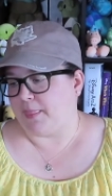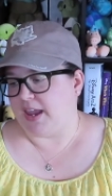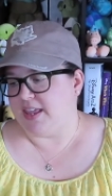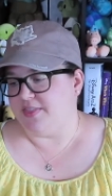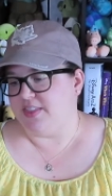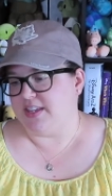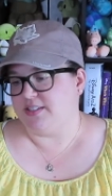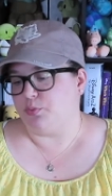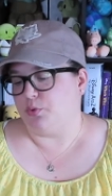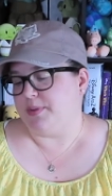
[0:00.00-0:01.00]

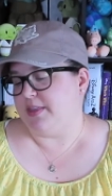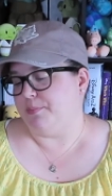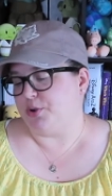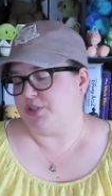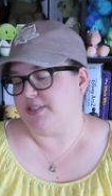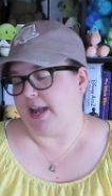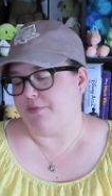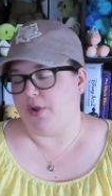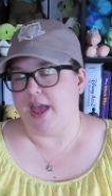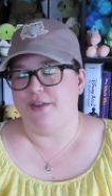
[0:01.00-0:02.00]
These will be the books that I've
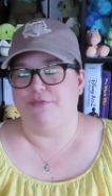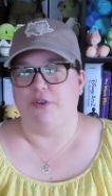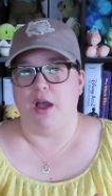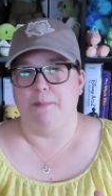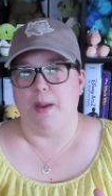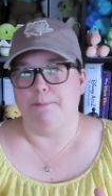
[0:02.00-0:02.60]
read from